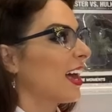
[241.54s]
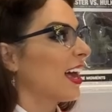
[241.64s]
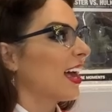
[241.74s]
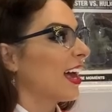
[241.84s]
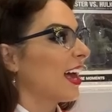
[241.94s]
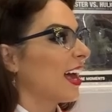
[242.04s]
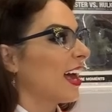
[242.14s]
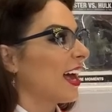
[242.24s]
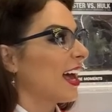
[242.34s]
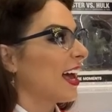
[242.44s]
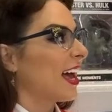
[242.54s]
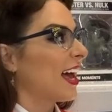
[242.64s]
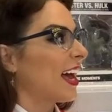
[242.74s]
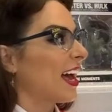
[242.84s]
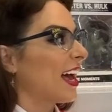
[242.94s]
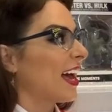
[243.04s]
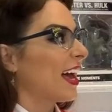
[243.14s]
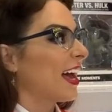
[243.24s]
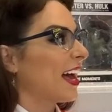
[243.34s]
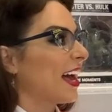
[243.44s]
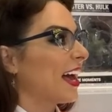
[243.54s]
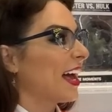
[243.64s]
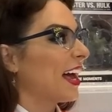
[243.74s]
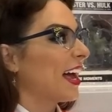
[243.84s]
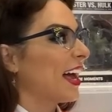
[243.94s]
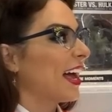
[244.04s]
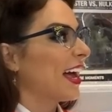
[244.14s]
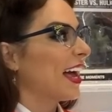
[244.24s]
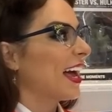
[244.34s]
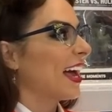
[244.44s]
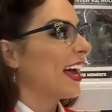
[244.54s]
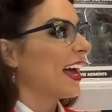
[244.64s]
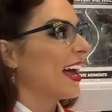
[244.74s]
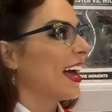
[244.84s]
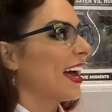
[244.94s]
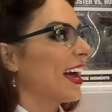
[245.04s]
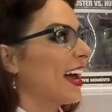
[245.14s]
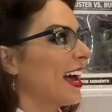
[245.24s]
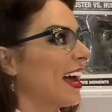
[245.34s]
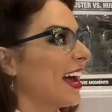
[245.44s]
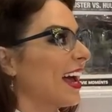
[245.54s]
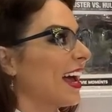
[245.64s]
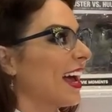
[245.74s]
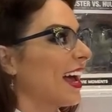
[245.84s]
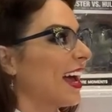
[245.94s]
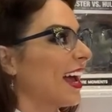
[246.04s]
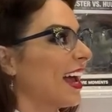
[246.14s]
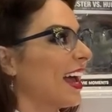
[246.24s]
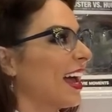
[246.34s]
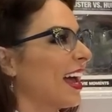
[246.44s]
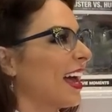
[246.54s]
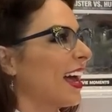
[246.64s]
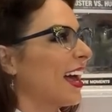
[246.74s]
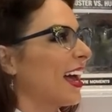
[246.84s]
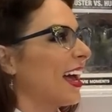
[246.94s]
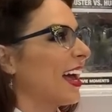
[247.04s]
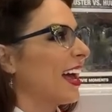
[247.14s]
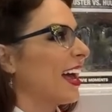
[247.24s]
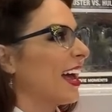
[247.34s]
(not speaking)